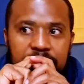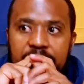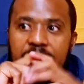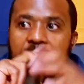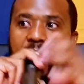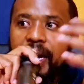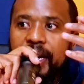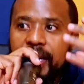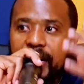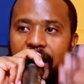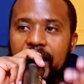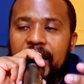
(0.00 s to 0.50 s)

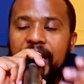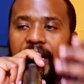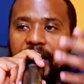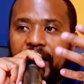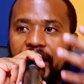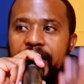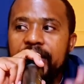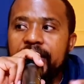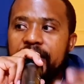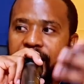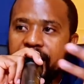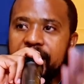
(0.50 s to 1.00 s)
they are
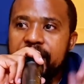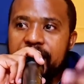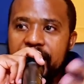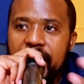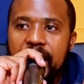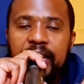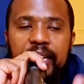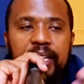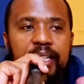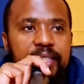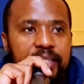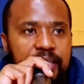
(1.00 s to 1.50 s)
really in
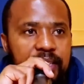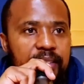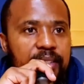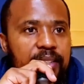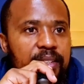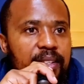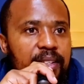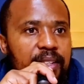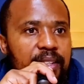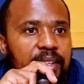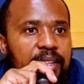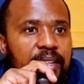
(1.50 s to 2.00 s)

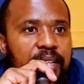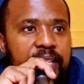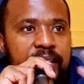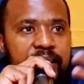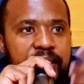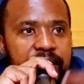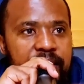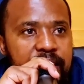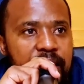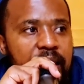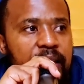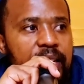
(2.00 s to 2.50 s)
Christianity.
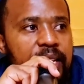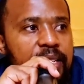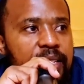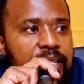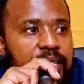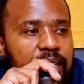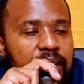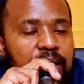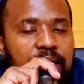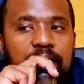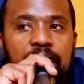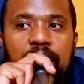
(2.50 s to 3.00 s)

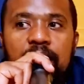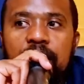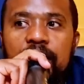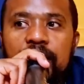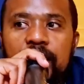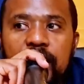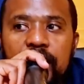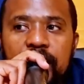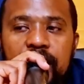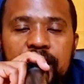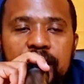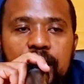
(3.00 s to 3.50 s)
Christianity,
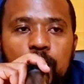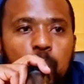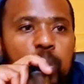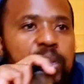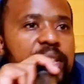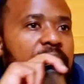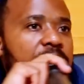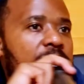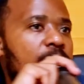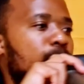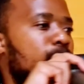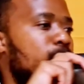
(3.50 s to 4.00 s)
you understand,
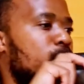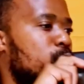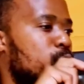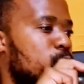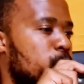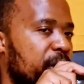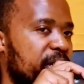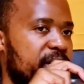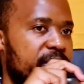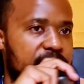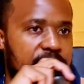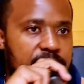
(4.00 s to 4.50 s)
with the Hebrew
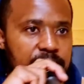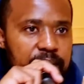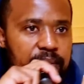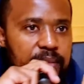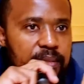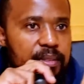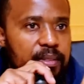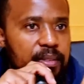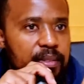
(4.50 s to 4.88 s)
twist.